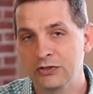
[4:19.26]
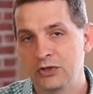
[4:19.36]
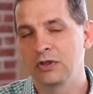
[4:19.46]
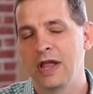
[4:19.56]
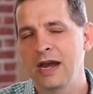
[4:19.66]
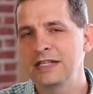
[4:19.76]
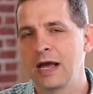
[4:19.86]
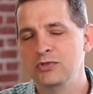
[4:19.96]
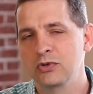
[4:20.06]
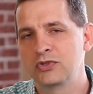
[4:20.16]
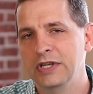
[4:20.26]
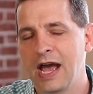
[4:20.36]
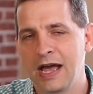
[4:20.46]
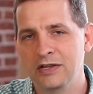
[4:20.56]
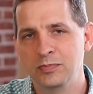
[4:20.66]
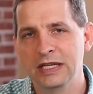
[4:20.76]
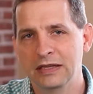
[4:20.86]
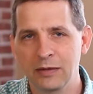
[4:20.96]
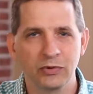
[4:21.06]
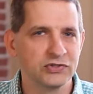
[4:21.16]
so a lot of times you'll see Is being
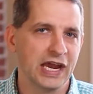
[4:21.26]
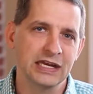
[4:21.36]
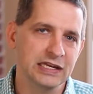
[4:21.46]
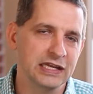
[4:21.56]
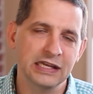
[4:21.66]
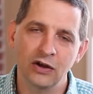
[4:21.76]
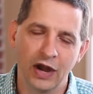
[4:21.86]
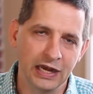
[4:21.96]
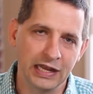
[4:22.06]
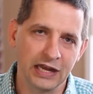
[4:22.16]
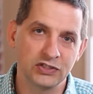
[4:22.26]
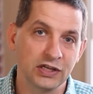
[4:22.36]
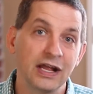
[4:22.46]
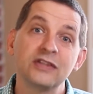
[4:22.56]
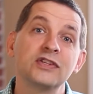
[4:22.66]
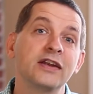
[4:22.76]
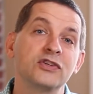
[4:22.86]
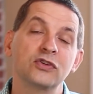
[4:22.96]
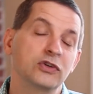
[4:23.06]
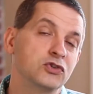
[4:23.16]
labeled as ADD or ADHD, and that's not
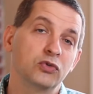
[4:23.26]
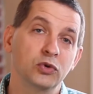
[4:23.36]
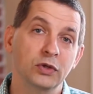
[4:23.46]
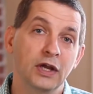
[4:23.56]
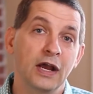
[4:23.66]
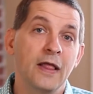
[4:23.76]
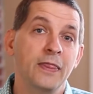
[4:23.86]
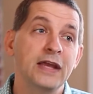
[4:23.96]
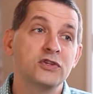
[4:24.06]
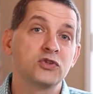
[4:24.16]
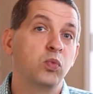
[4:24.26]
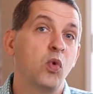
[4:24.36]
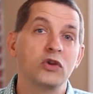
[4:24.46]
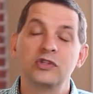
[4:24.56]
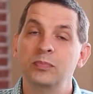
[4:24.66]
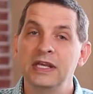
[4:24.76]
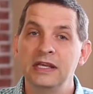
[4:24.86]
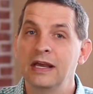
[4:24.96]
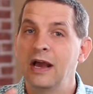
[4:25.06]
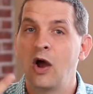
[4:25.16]
necessarily true. They just want to
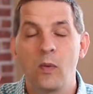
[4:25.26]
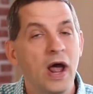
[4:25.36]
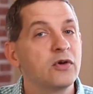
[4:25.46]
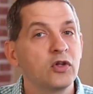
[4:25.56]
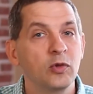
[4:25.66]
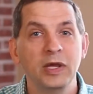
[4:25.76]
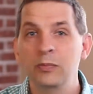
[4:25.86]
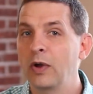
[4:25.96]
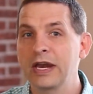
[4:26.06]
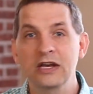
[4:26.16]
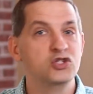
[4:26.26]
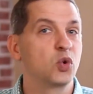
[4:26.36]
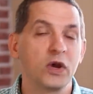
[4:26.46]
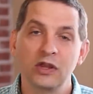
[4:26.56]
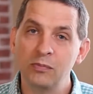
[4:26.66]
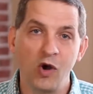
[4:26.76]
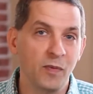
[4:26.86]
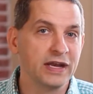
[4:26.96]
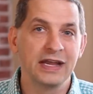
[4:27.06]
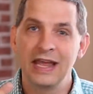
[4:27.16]
be around other people and enjoying the
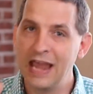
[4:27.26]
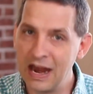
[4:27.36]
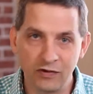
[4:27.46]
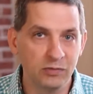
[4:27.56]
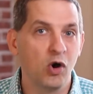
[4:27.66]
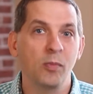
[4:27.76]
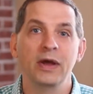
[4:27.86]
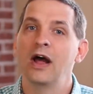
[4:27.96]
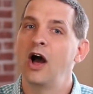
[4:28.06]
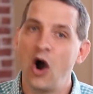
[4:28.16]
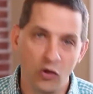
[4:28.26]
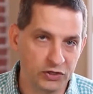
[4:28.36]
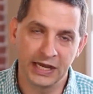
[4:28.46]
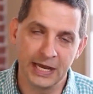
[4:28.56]
moment, every moment, all the time.